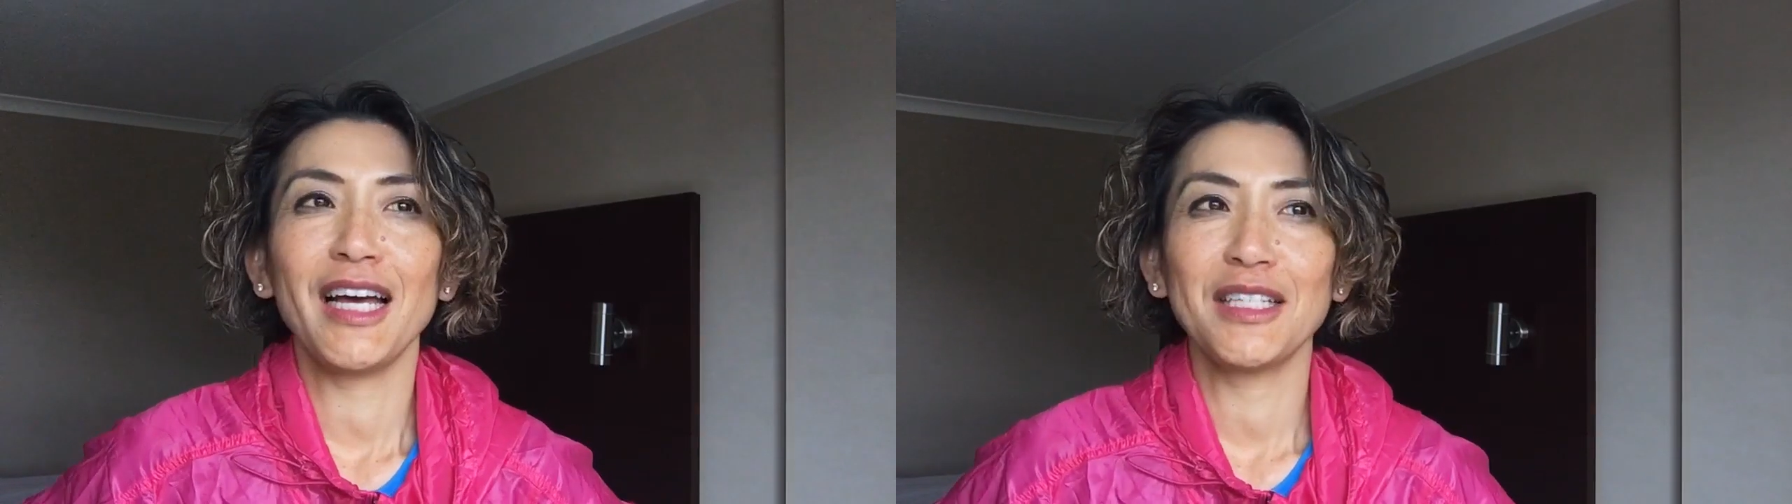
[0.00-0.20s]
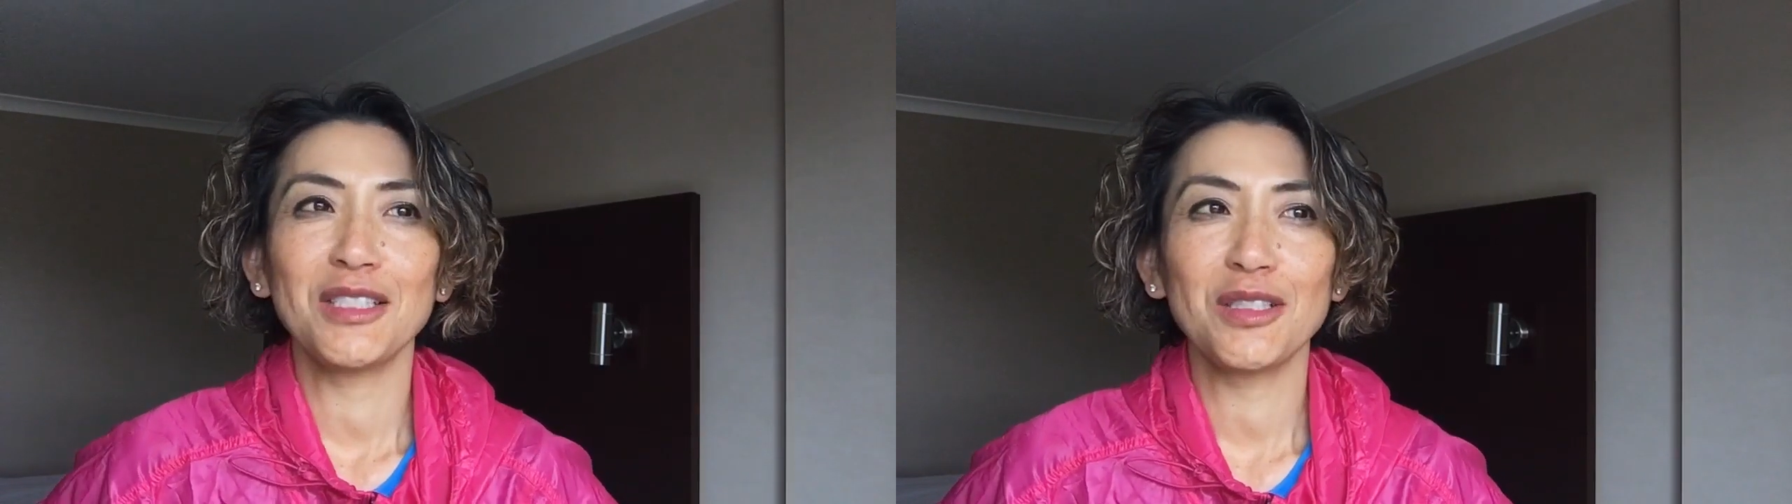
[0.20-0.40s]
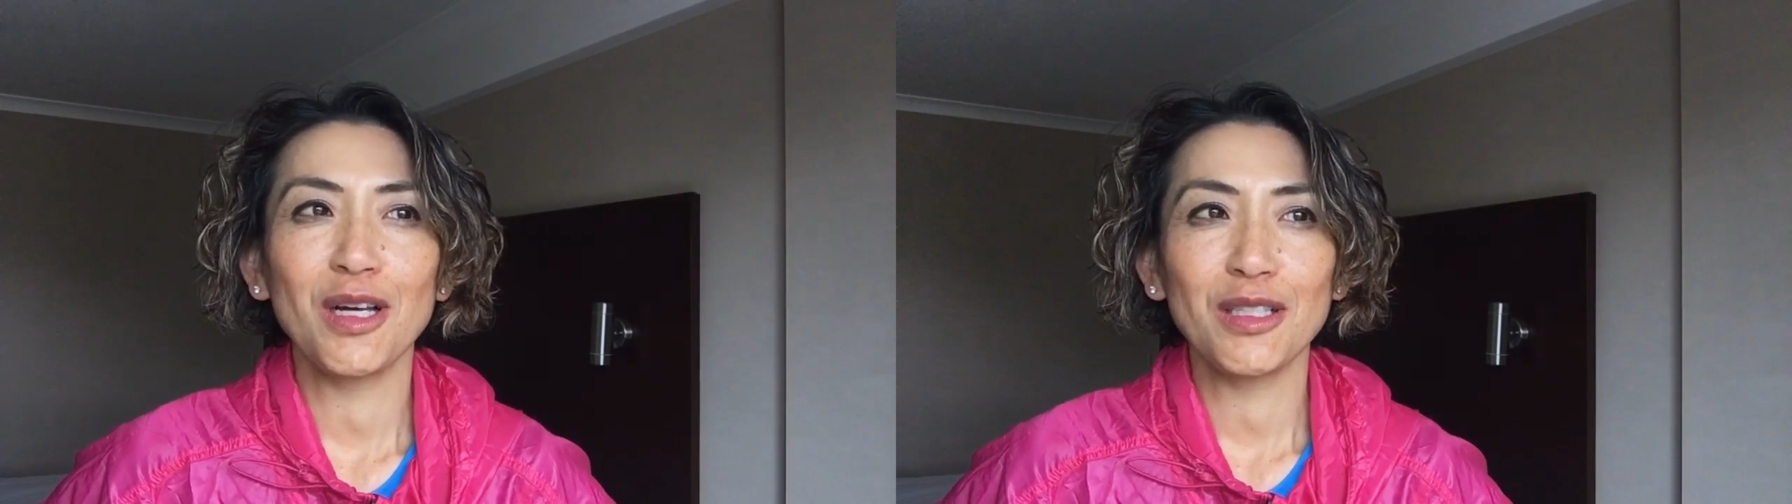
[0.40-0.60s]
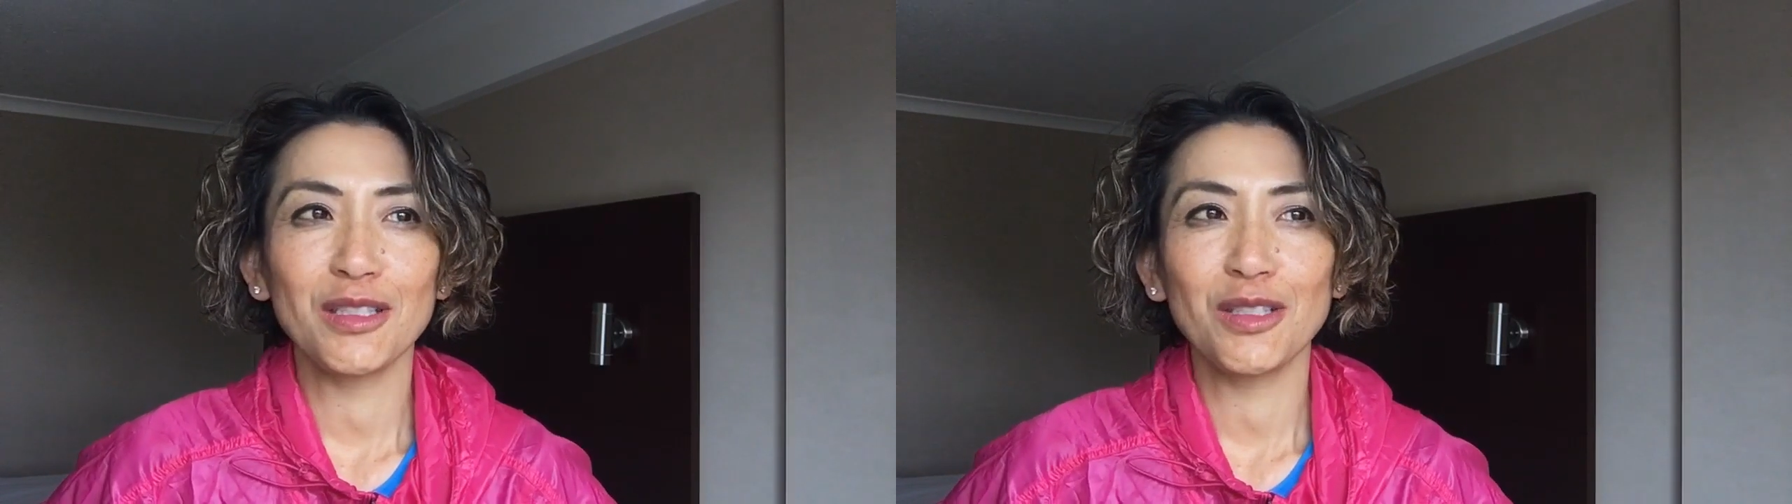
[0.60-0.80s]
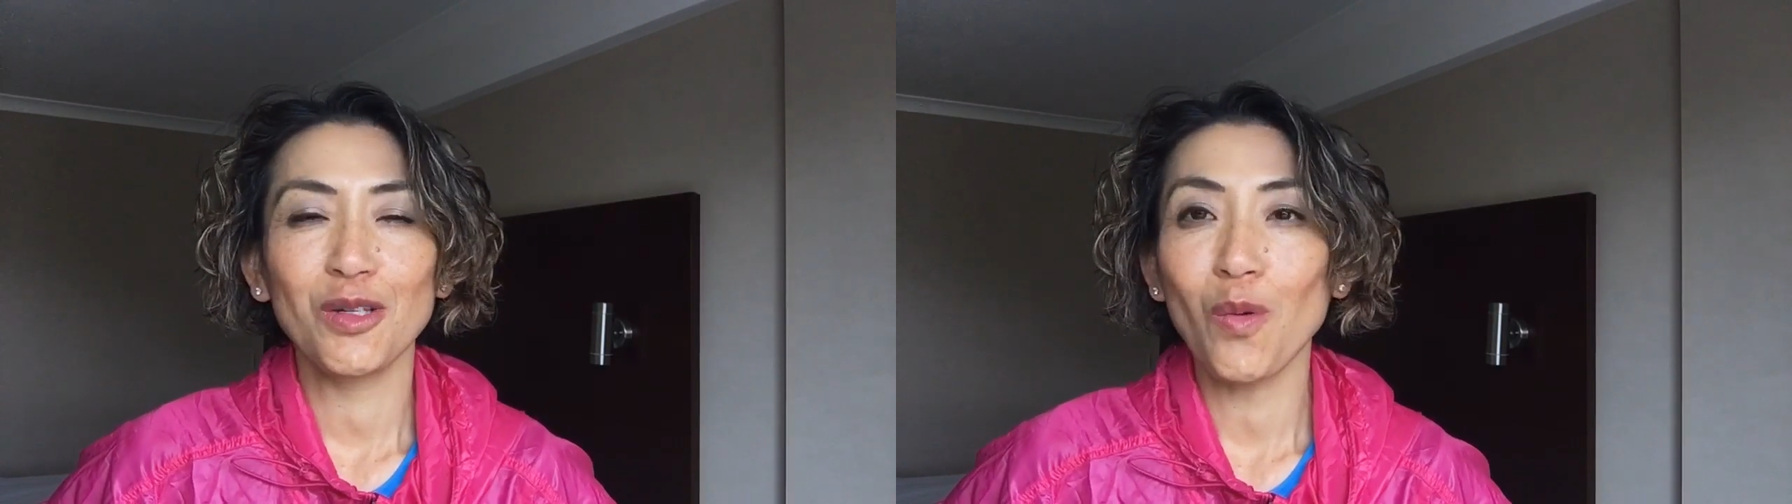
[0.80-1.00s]

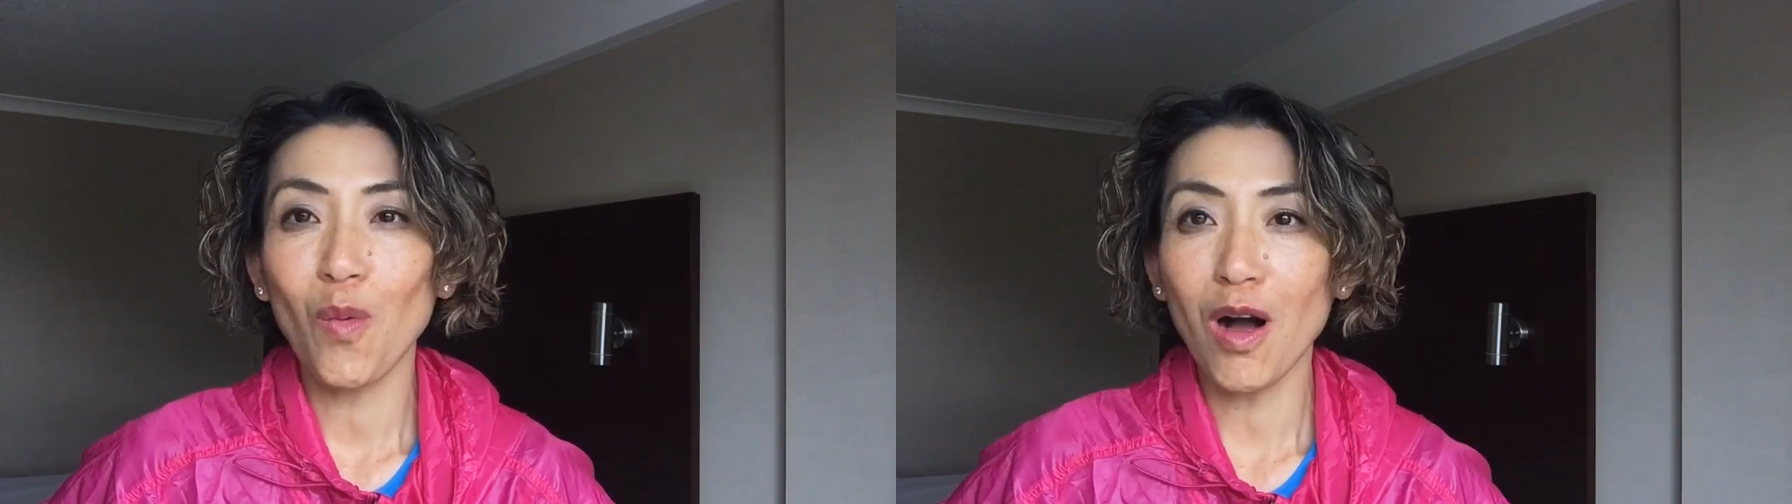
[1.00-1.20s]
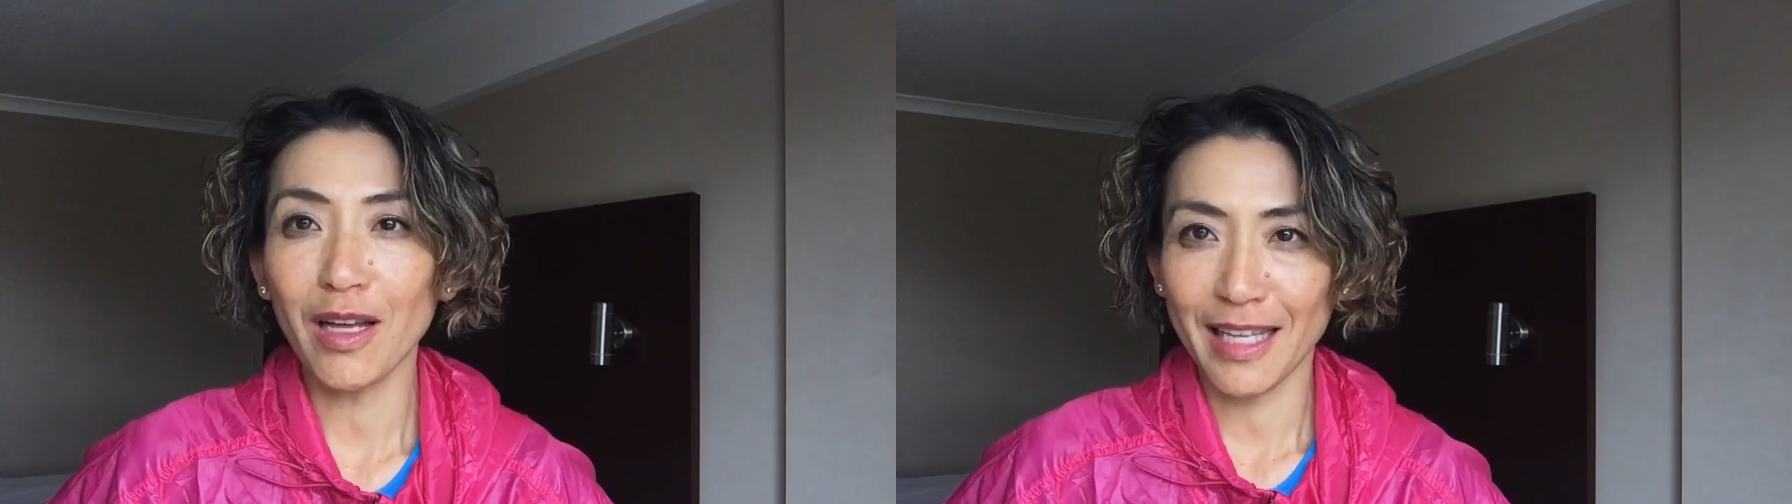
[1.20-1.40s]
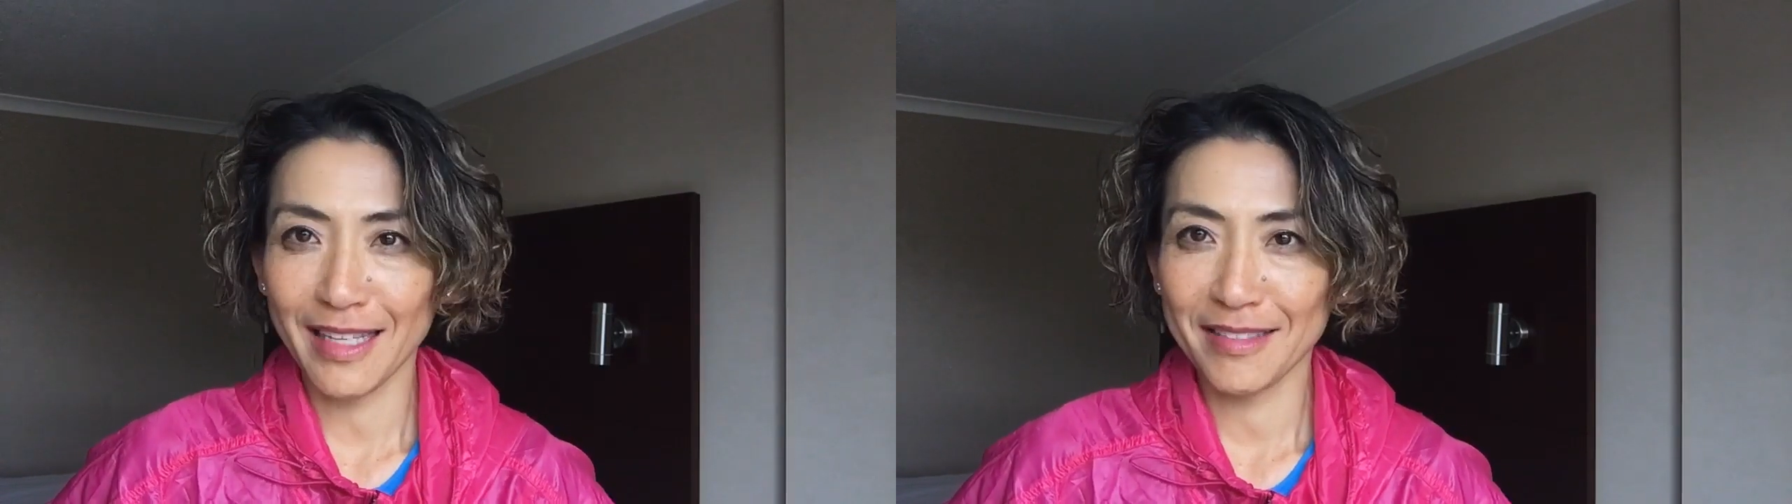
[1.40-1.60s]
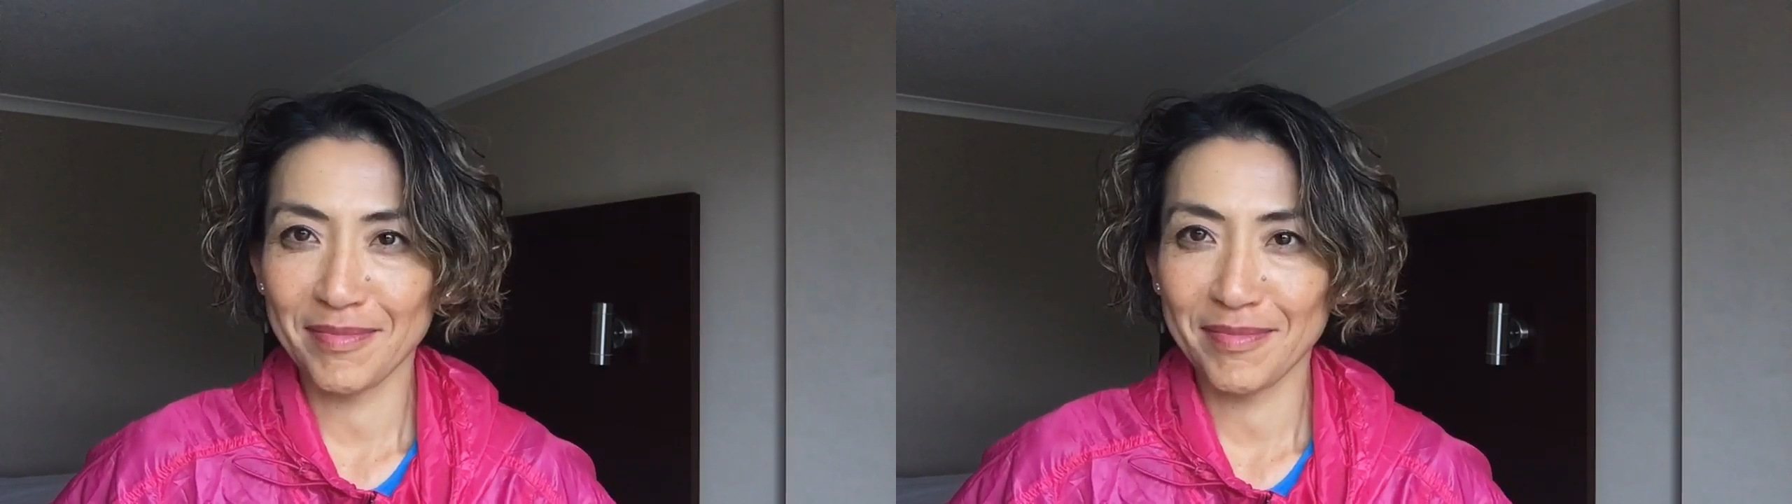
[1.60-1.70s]
start walking,